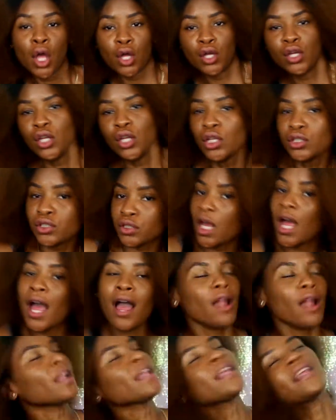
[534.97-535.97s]
it's
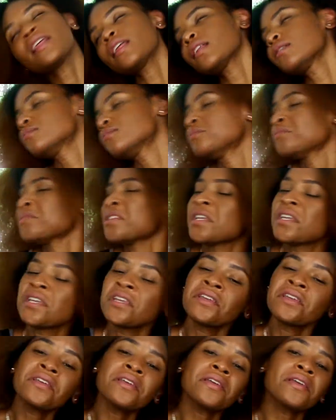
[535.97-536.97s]
all in
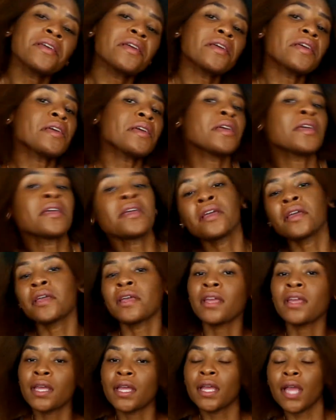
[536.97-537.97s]

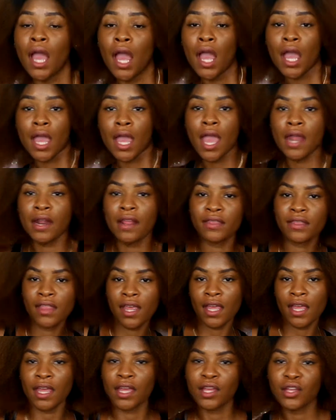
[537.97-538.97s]
me.
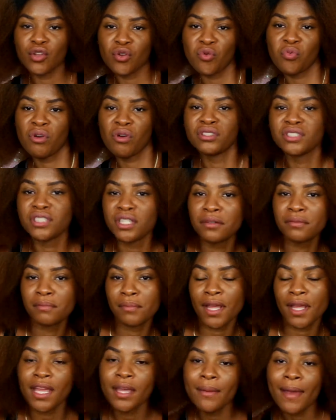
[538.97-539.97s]
Anything you want done,
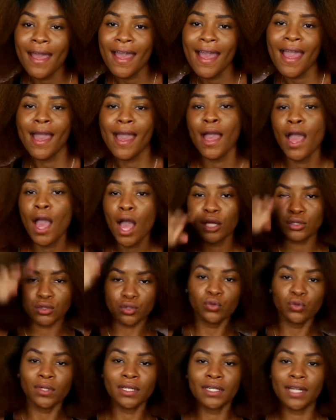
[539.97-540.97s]
baby,
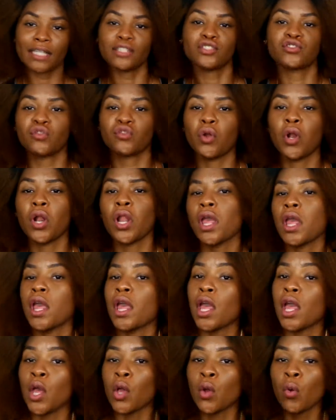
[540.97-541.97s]
do it
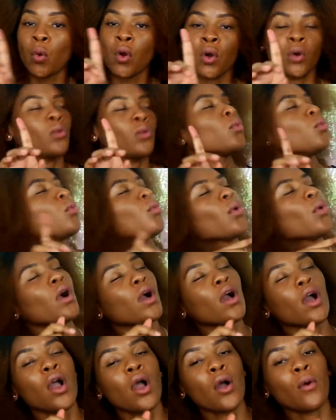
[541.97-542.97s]
naturally. Whoa,
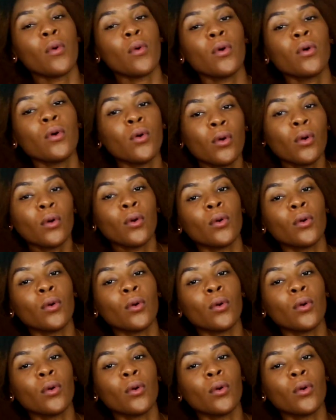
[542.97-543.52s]
whoa,